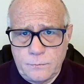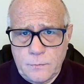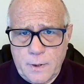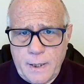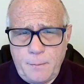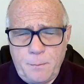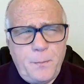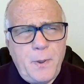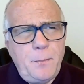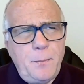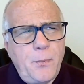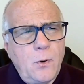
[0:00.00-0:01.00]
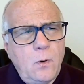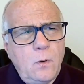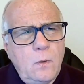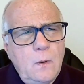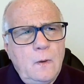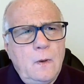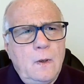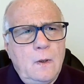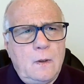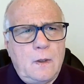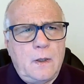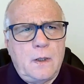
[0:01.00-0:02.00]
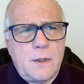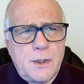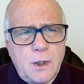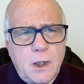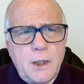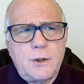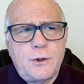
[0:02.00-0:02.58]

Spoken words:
Okay, people start